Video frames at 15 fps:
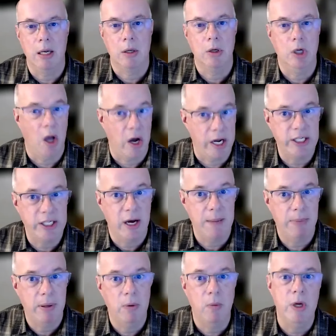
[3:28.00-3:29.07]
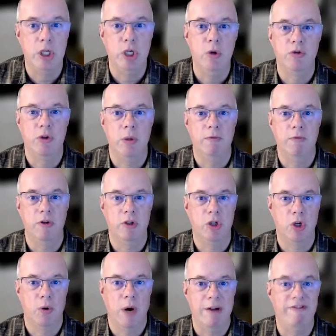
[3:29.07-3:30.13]
Linotype, which used them to
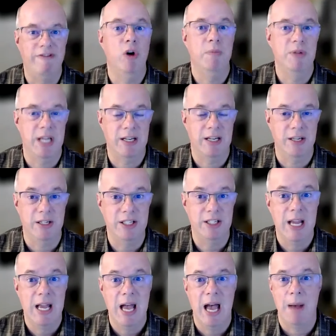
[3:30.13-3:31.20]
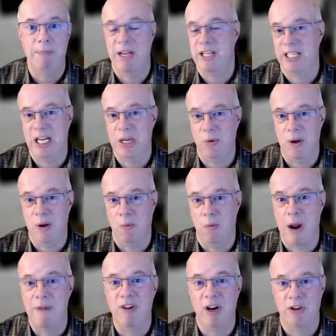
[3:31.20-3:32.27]
create film setters and basically
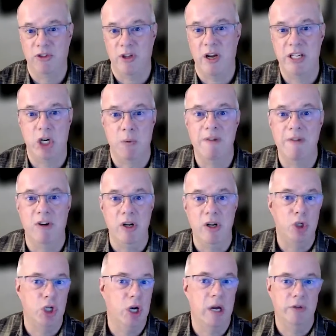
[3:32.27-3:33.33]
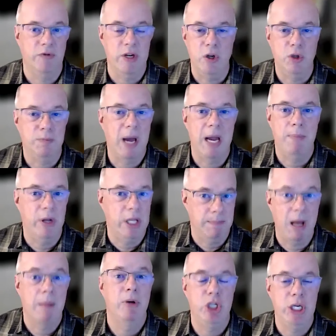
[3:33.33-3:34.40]
started to revolutionize the newspaper and the
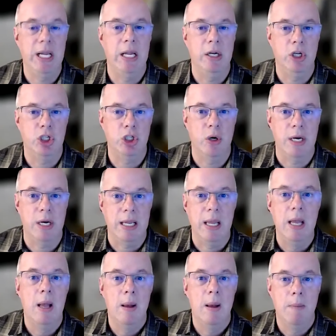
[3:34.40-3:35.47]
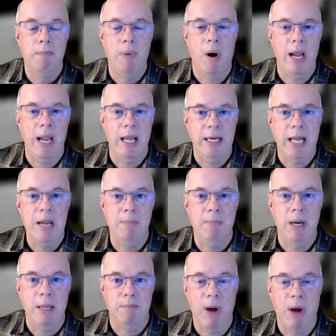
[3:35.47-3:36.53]
publishing industry by
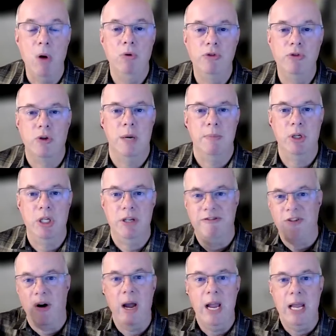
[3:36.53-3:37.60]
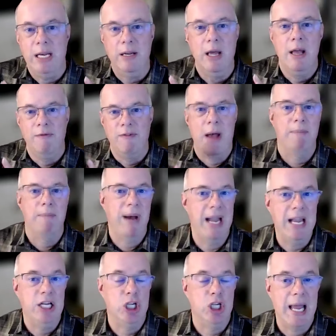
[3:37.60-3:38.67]
enabling PostScript to define that
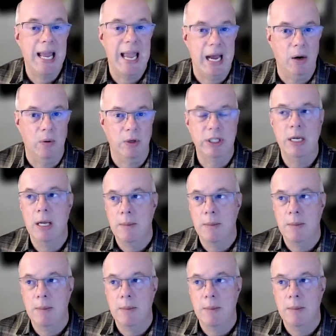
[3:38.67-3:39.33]
page layout